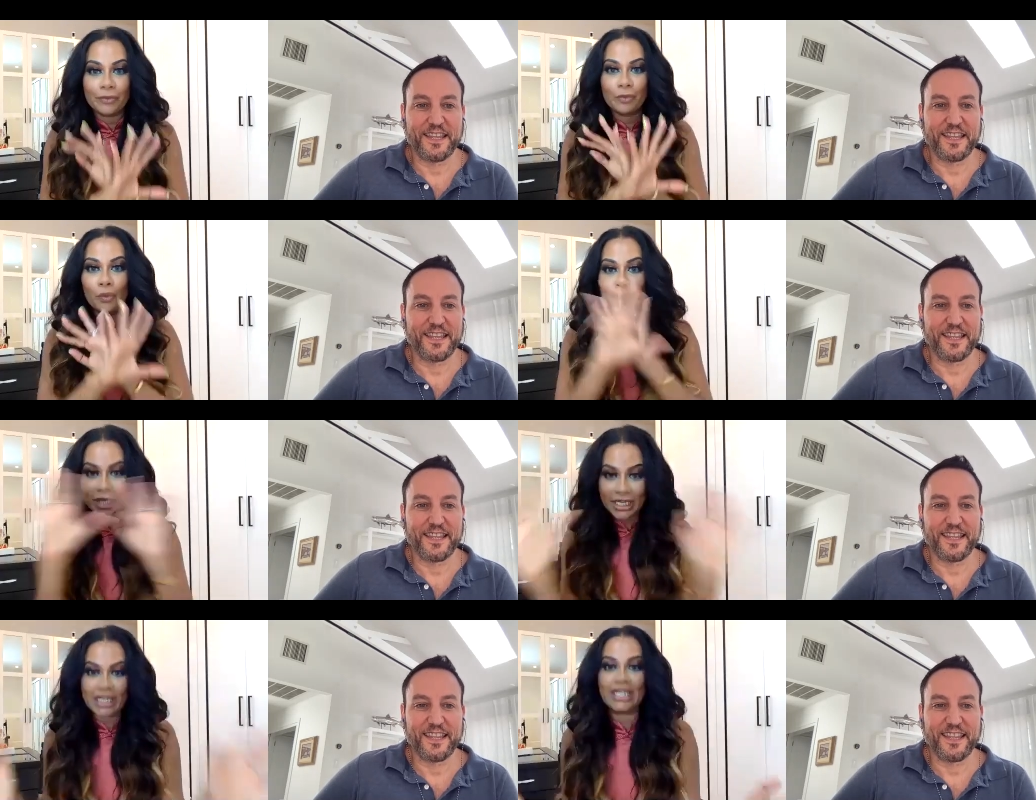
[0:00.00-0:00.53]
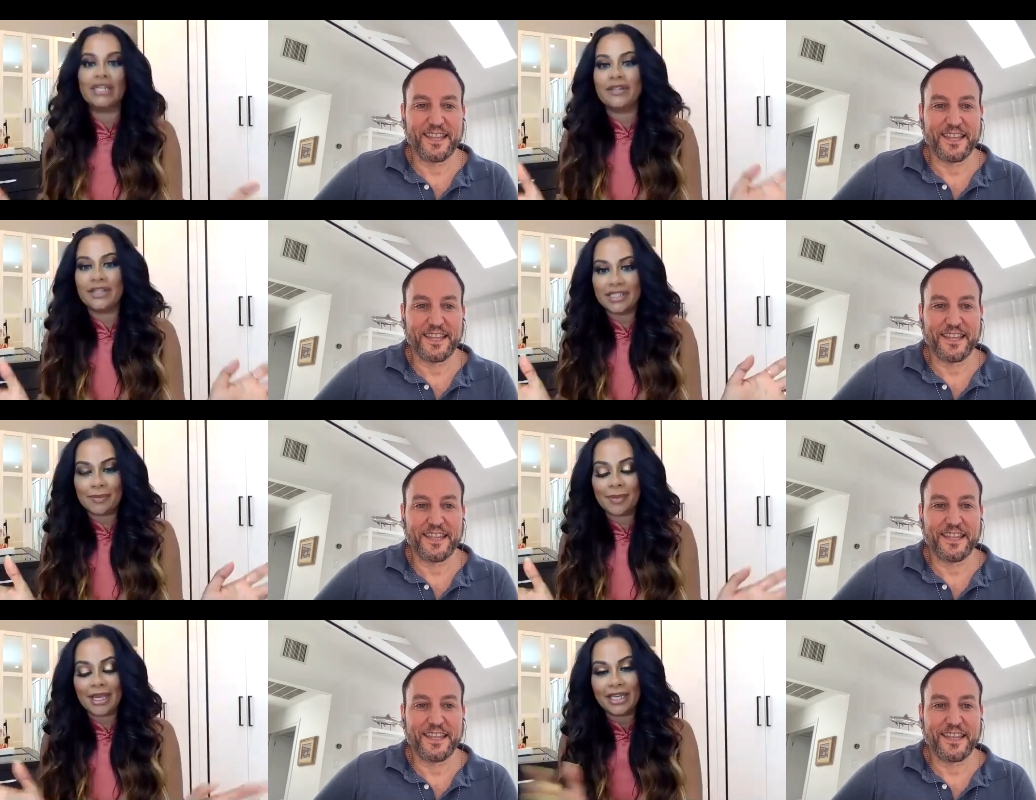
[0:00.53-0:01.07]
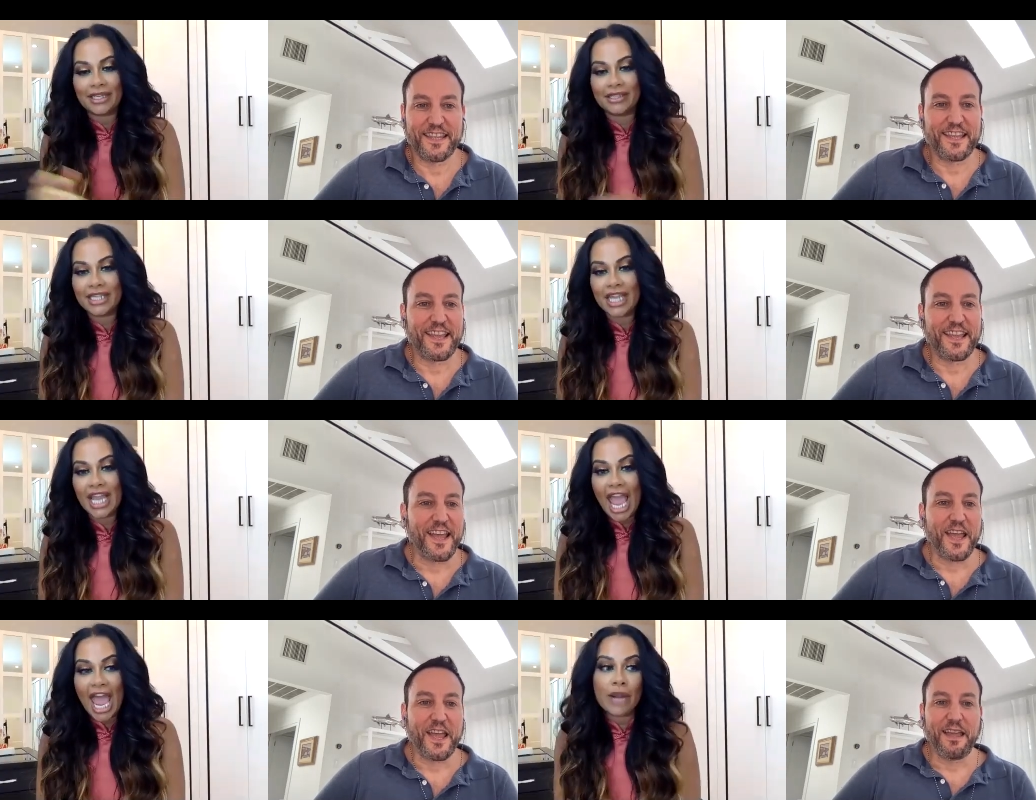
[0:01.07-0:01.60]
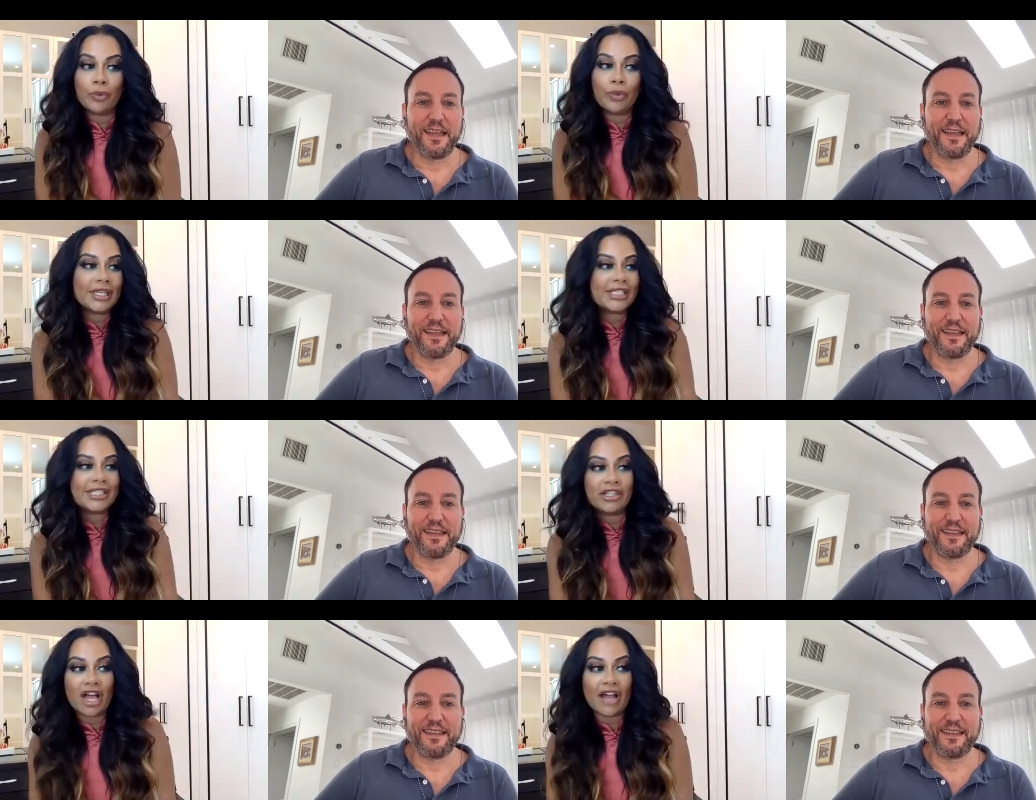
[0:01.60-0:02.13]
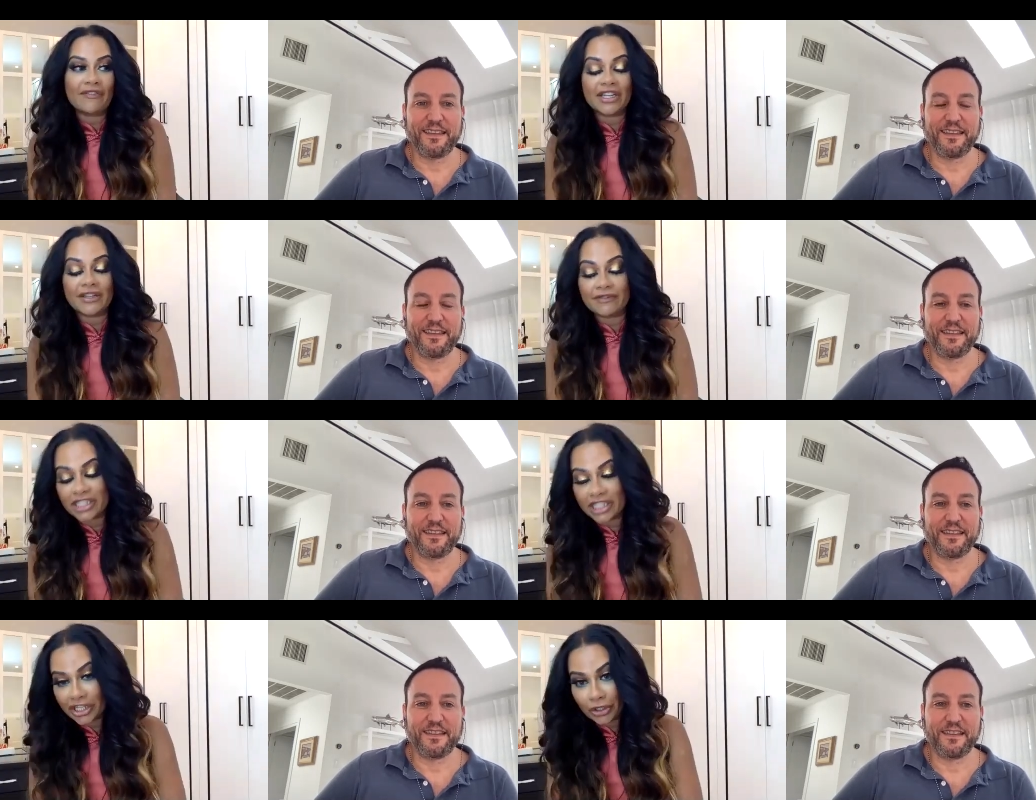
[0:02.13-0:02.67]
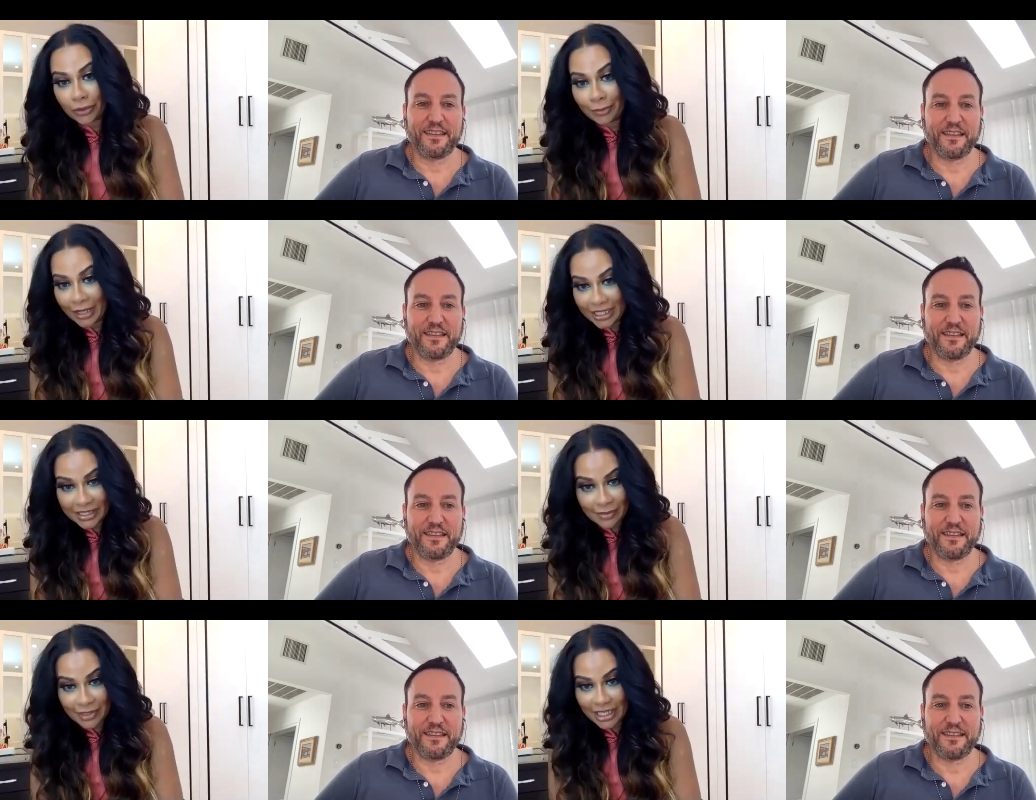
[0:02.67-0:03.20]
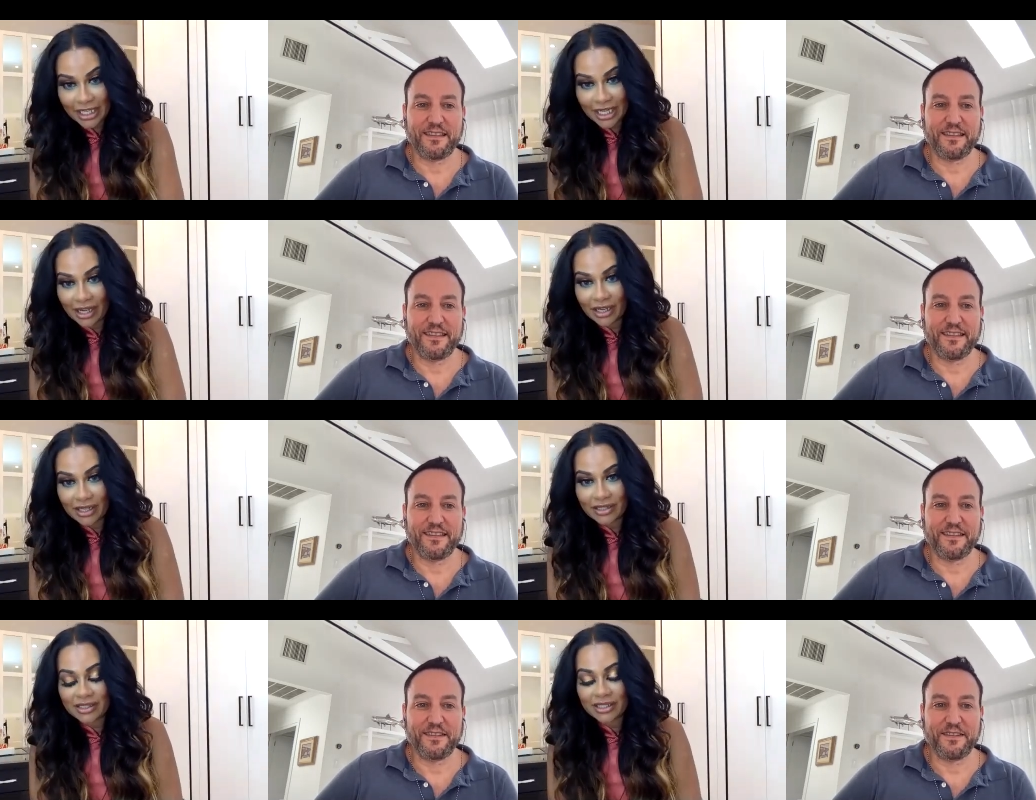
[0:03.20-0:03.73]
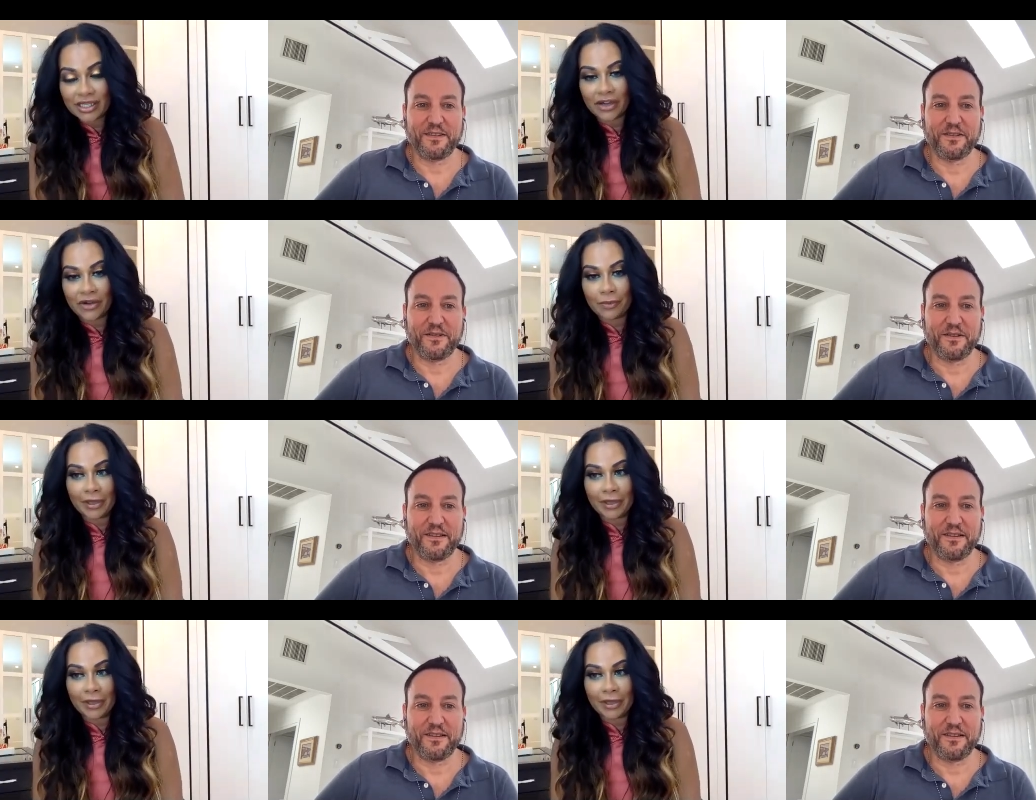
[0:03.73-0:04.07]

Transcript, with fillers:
Speaker 1: we needed the space and we still haven't even done our basement yet so